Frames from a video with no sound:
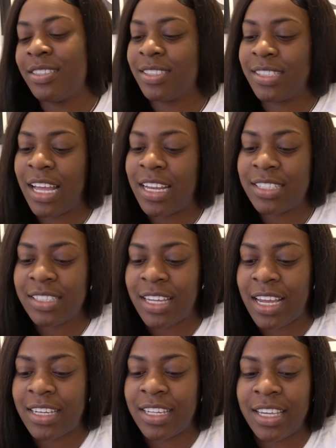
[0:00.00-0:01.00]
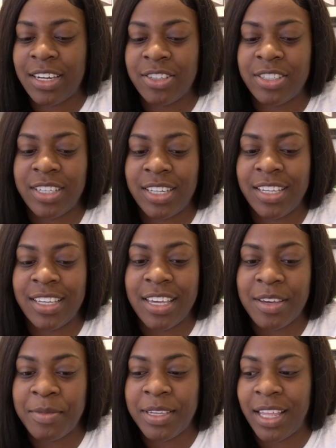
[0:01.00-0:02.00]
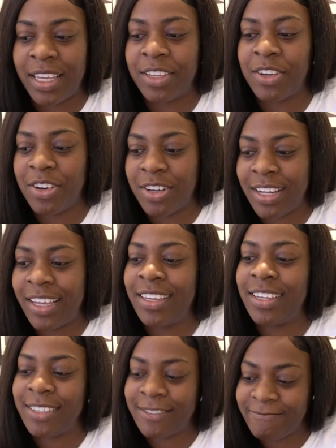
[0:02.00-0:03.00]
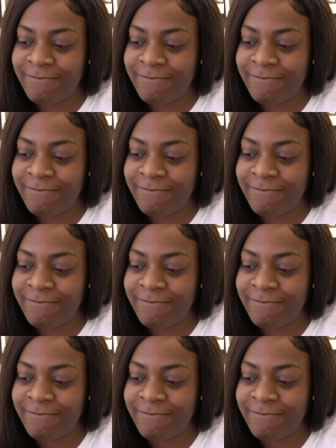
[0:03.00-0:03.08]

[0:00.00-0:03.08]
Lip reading: just like the energy that he give me. Like, y'all, like,